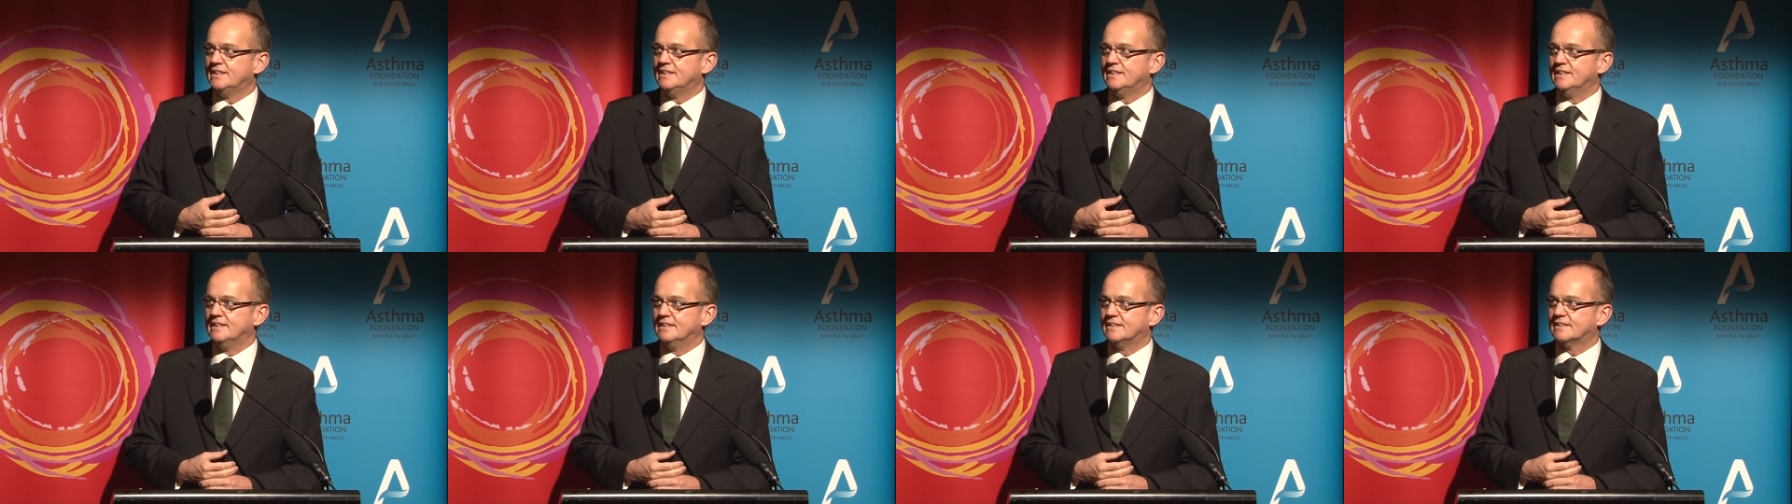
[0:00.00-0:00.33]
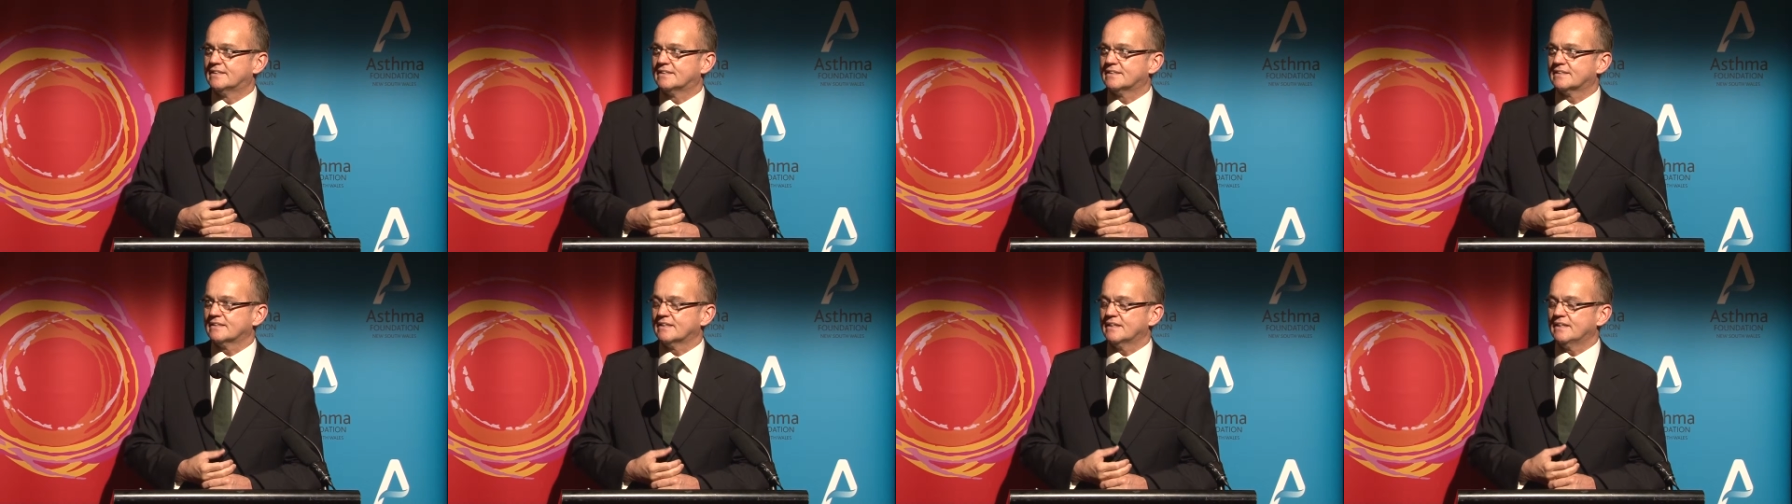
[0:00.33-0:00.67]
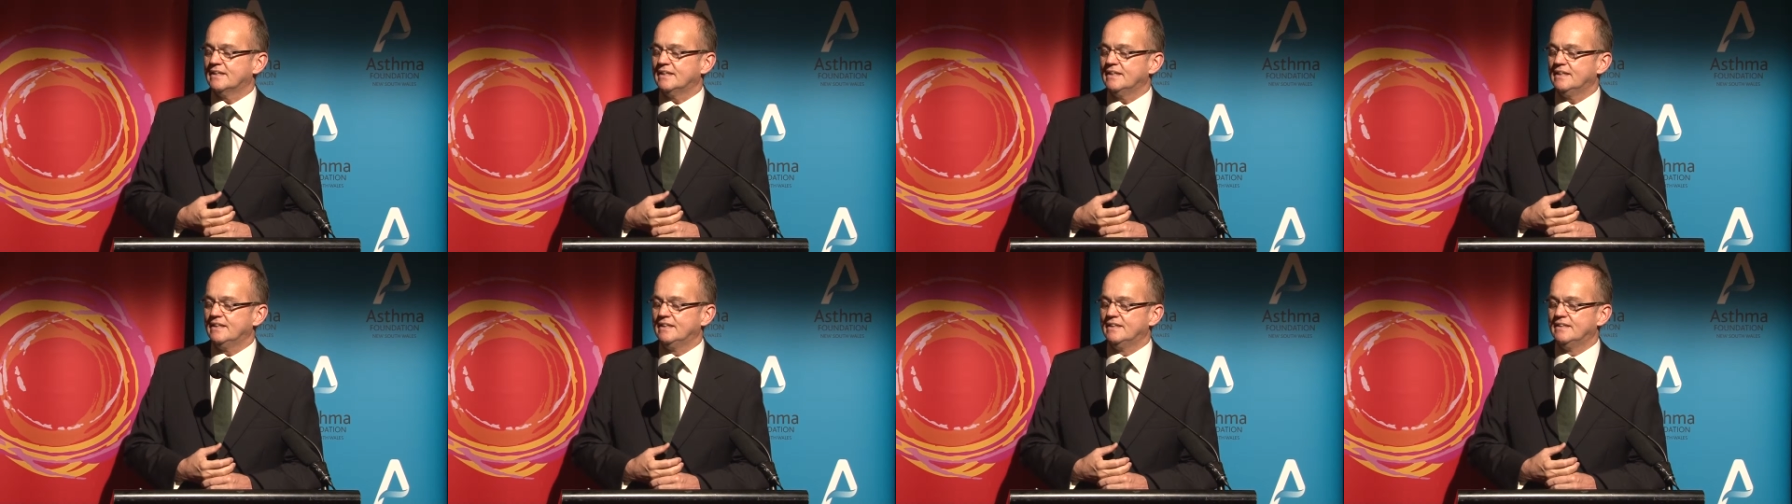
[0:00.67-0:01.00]
is
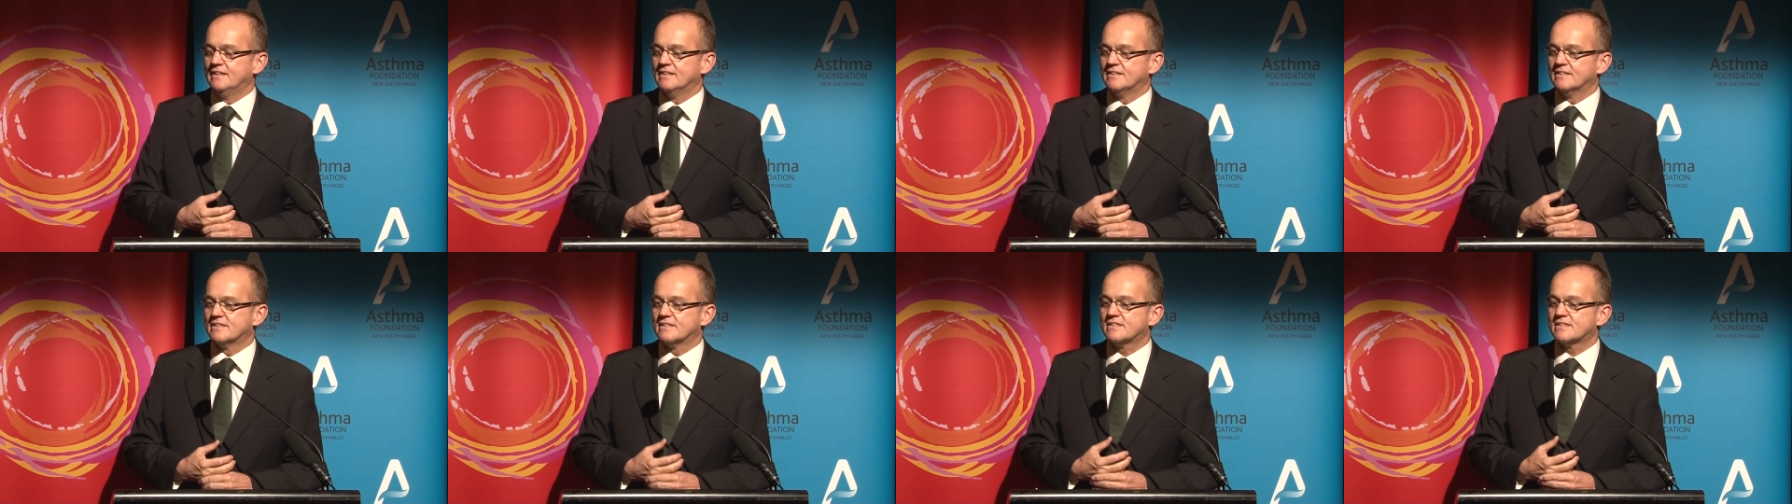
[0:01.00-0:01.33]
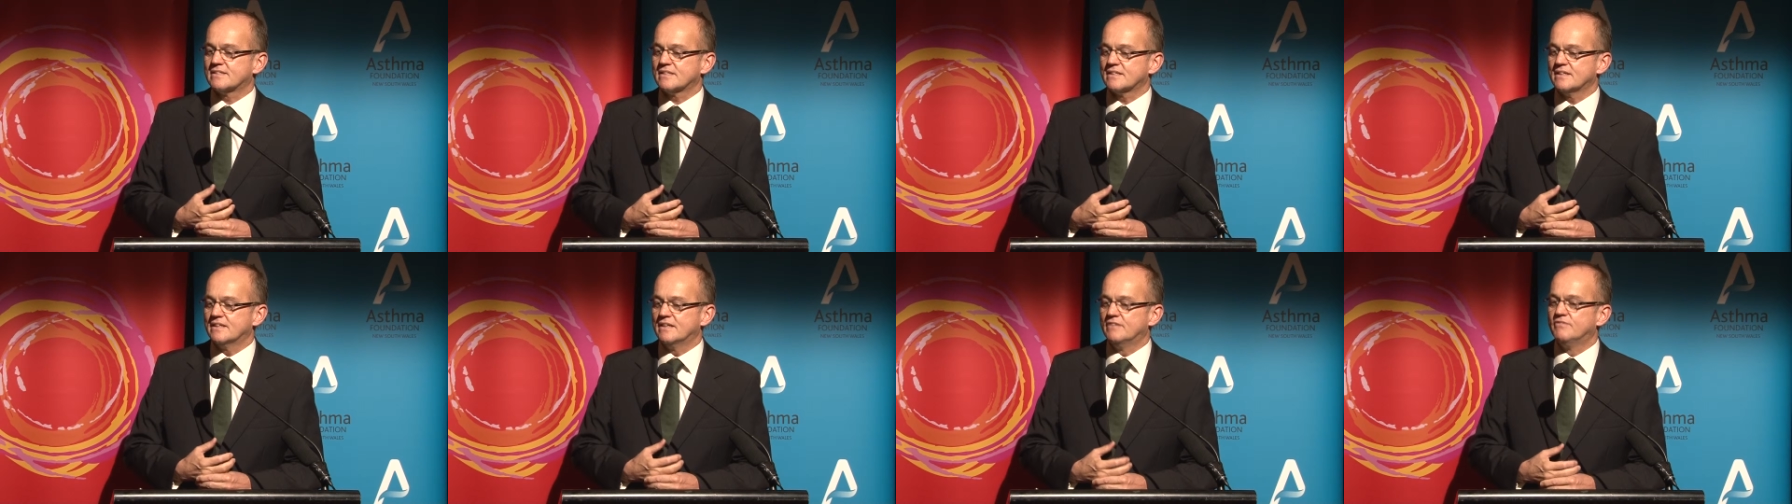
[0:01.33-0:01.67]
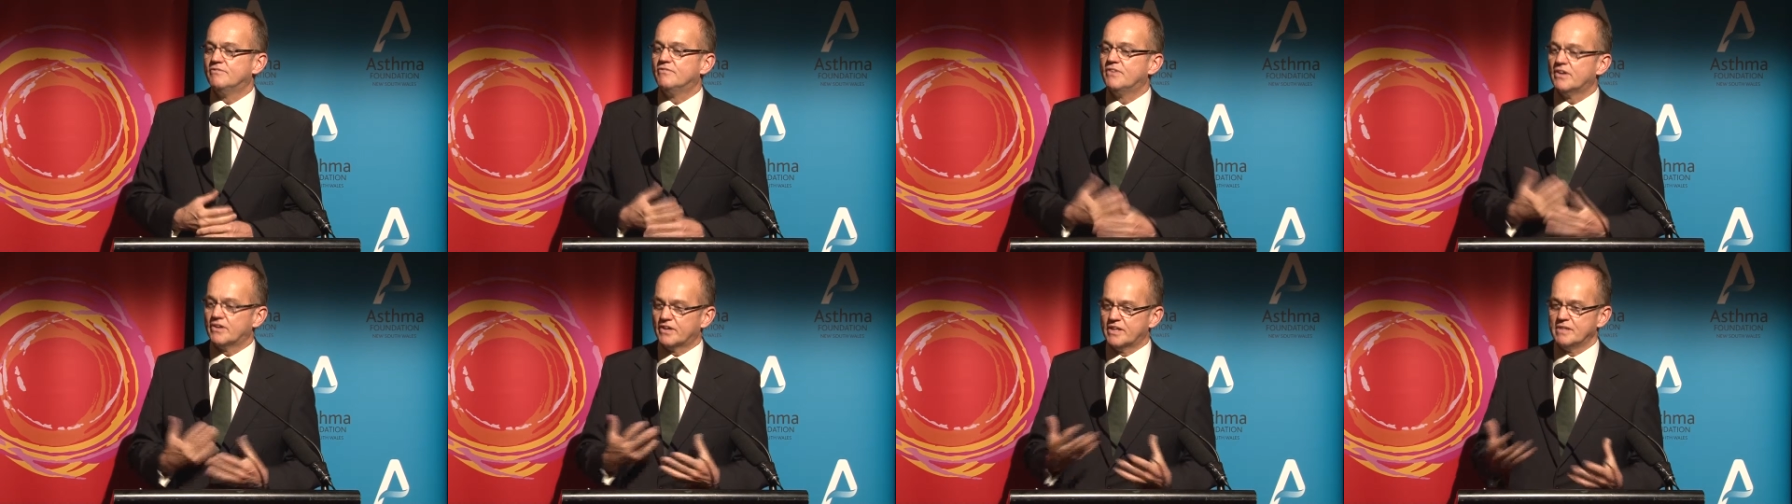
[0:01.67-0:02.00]
is a
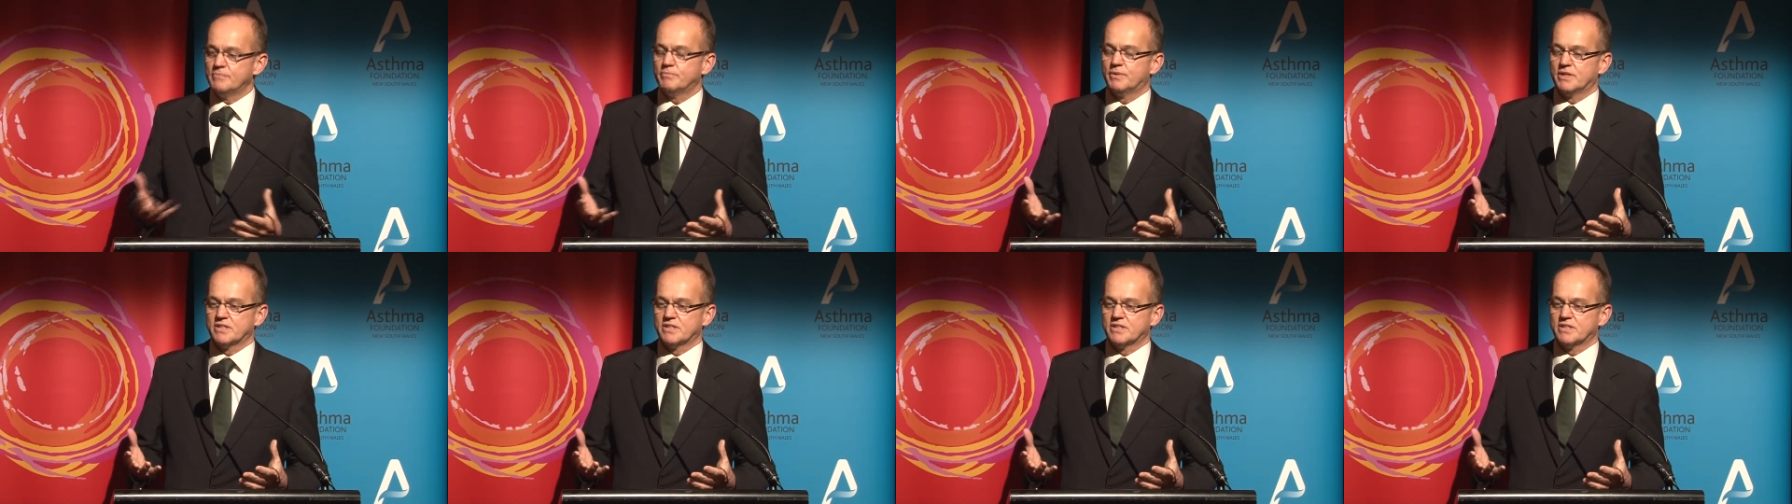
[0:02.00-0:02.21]
very